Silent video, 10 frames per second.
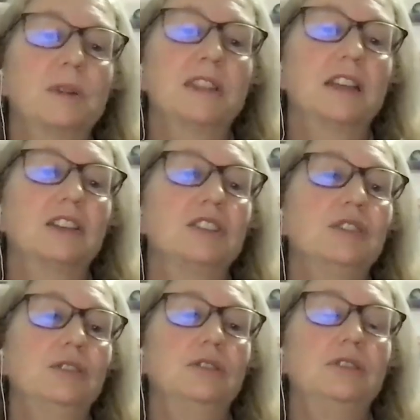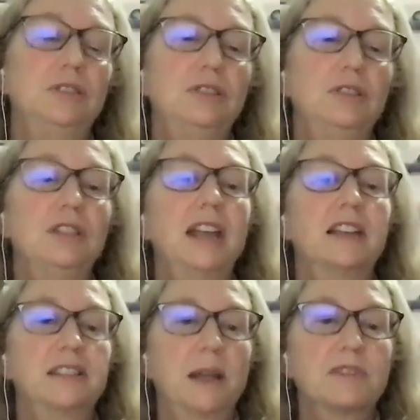but then to take
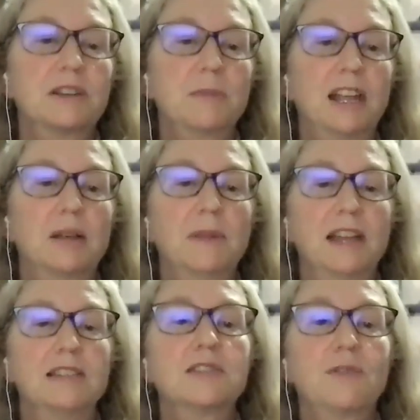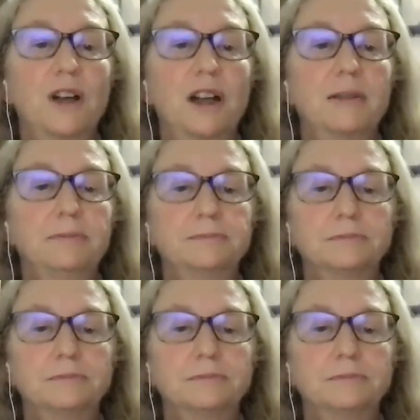steps to make amends for it.